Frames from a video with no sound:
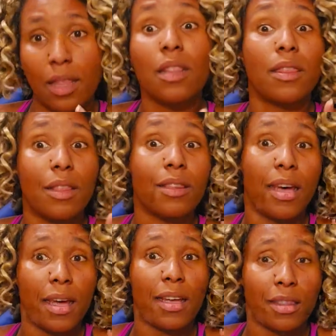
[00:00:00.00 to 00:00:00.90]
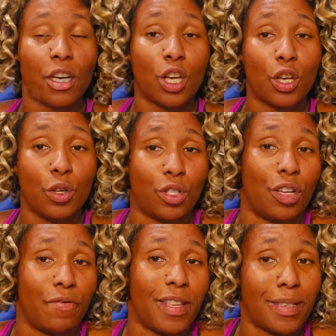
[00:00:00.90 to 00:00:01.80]
the the end, the
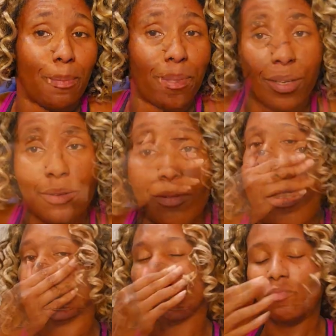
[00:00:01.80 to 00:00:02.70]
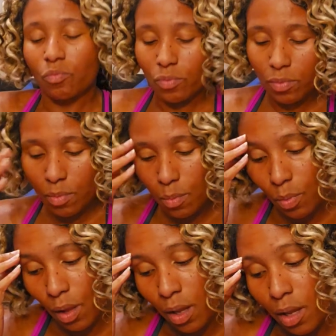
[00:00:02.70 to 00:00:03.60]
conclusion of this episode.
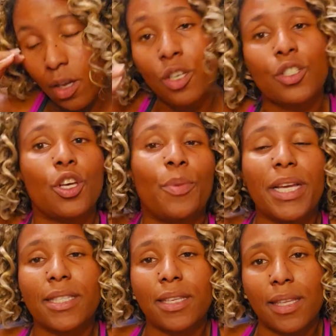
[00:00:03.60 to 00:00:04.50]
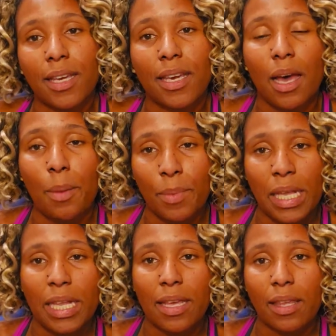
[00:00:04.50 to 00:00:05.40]
So basically,
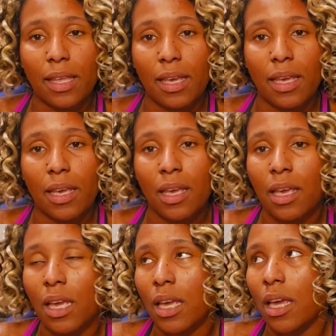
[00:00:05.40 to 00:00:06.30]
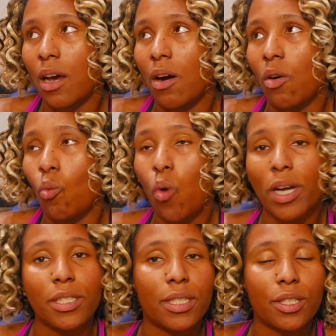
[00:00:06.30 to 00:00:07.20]
immediately
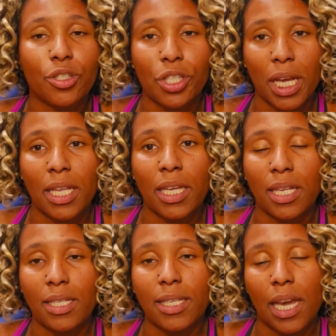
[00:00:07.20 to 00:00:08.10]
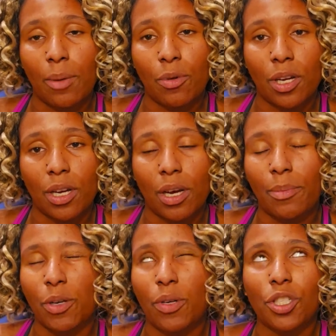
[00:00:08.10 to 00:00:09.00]
once Shannon and Tamara, I
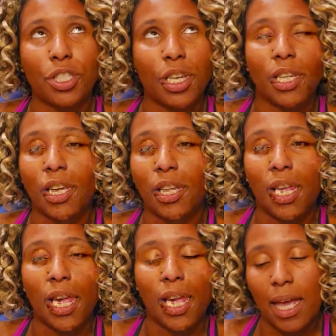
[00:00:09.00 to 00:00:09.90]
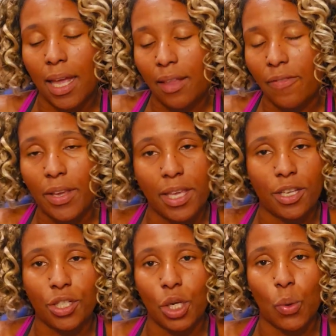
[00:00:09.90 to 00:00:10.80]
mean, once Shannon and Vicki
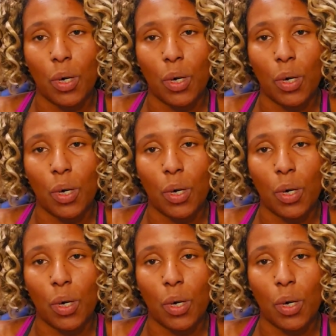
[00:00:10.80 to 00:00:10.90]
show